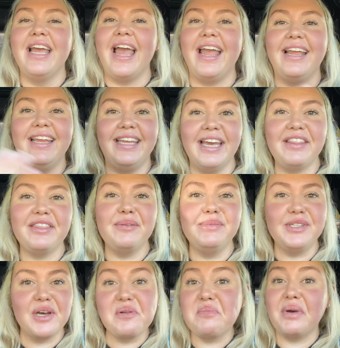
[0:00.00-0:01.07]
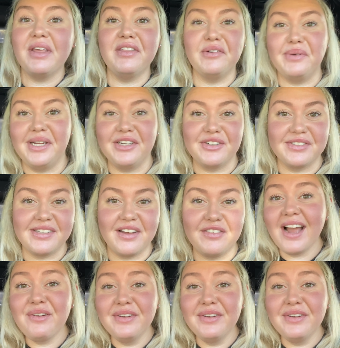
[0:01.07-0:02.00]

and get them done by the queen herself.